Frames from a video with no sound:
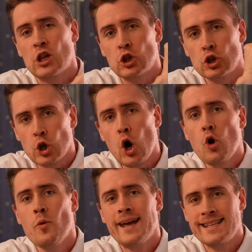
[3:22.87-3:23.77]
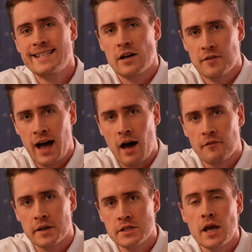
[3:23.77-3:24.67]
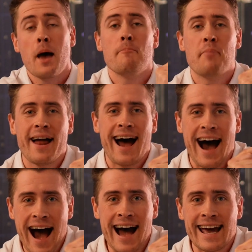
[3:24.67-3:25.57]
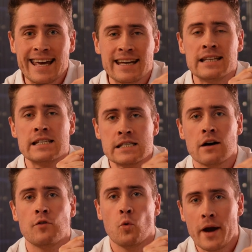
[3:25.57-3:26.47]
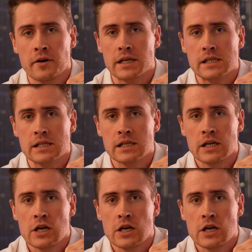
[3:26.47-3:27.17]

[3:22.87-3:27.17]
low in self-confidence, but high in self-awareness.